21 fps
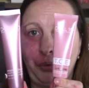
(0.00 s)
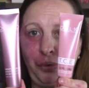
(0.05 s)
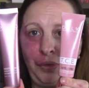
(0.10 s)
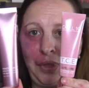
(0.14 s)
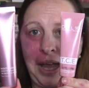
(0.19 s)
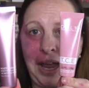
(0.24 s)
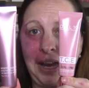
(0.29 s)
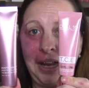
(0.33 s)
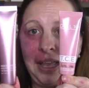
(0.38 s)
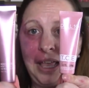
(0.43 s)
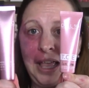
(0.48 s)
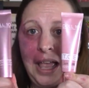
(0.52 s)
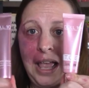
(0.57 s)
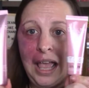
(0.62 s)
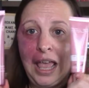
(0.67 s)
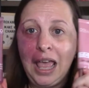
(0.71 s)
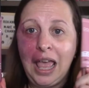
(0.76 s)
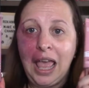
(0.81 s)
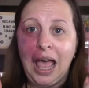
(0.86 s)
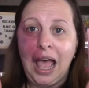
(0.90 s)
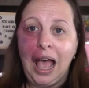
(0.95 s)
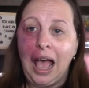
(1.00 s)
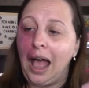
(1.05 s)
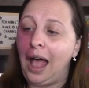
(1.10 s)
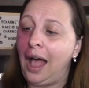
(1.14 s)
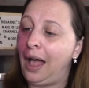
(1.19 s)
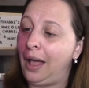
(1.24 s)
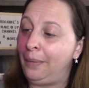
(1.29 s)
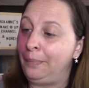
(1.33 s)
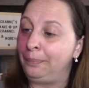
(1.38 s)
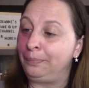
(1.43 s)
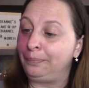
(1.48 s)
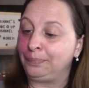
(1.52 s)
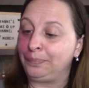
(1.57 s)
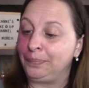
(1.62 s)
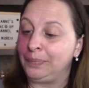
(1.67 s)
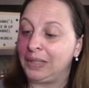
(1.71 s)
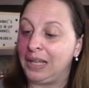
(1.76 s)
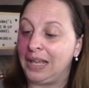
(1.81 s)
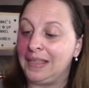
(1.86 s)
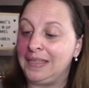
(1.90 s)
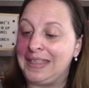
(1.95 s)
go through that. Um,
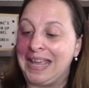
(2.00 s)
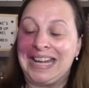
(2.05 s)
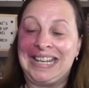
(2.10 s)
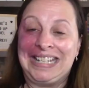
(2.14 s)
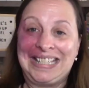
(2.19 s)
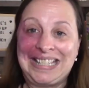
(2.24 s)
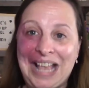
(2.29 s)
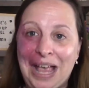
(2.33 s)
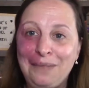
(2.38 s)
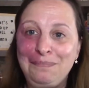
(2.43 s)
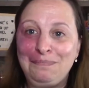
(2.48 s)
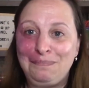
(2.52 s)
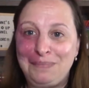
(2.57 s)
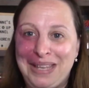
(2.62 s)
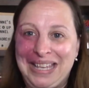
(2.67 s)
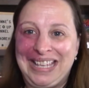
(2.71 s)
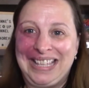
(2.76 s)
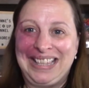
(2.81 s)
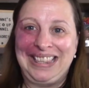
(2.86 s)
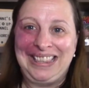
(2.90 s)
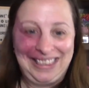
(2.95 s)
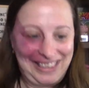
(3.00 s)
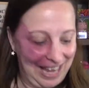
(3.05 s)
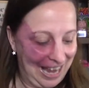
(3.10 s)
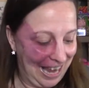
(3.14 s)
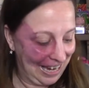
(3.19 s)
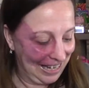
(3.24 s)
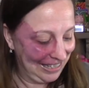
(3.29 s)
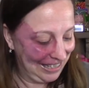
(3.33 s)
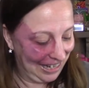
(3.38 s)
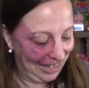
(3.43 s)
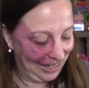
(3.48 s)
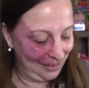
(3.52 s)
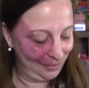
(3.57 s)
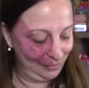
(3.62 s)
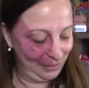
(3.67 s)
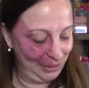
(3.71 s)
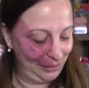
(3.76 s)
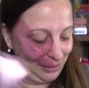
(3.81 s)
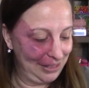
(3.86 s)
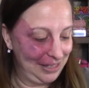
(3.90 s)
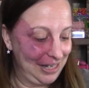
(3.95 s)
they sent me that I am
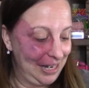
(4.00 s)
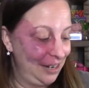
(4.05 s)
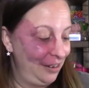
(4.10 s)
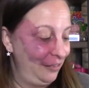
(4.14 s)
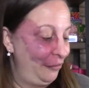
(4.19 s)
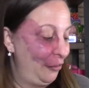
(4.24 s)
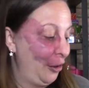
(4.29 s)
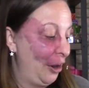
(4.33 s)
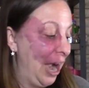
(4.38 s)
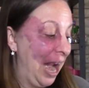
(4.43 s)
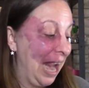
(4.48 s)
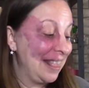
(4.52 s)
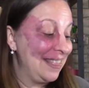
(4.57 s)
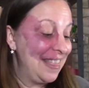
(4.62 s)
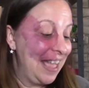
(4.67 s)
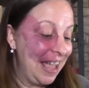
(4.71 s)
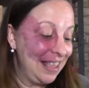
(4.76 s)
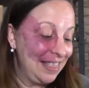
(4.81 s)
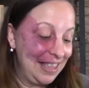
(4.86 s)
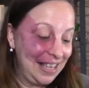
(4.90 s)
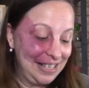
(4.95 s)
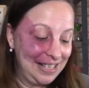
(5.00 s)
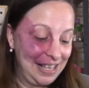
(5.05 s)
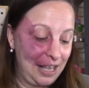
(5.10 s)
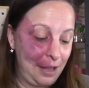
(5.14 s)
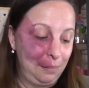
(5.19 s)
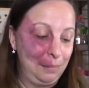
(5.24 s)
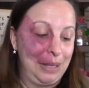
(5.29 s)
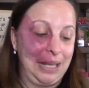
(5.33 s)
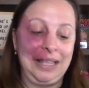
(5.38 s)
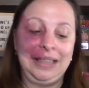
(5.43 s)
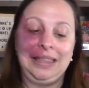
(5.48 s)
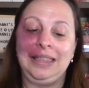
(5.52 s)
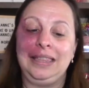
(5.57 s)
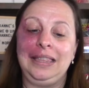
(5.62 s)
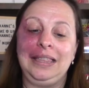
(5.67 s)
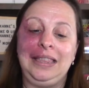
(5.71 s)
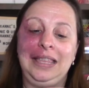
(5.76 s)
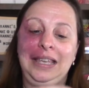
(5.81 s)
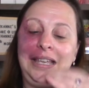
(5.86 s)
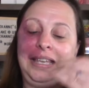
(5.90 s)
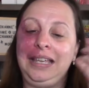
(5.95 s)
so excited for. And then they sent me
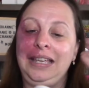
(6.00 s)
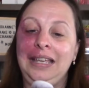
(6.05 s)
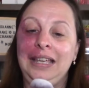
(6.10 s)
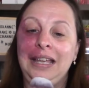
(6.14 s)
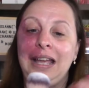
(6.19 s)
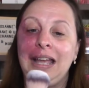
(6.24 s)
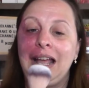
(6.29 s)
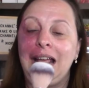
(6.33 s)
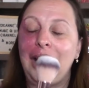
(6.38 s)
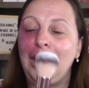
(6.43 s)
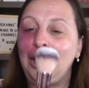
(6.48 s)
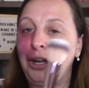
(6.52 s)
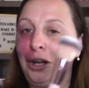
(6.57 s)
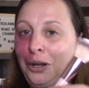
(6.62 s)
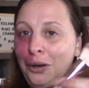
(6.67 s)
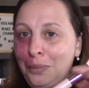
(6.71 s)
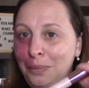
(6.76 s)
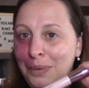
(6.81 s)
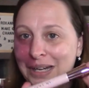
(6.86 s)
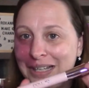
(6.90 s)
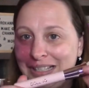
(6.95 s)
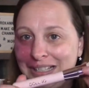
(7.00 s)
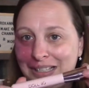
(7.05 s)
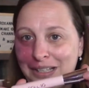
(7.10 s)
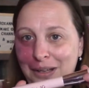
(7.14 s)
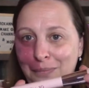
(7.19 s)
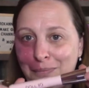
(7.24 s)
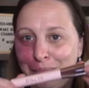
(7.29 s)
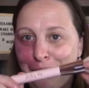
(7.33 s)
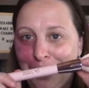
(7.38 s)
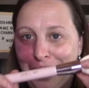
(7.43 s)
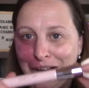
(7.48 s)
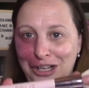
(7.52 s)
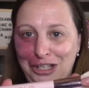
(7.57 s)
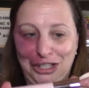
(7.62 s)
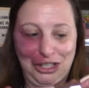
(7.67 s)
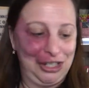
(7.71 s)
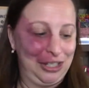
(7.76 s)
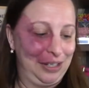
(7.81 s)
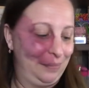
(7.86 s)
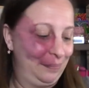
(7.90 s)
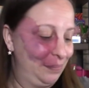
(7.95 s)
the Luminous
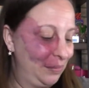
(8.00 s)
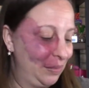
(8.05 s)
brush.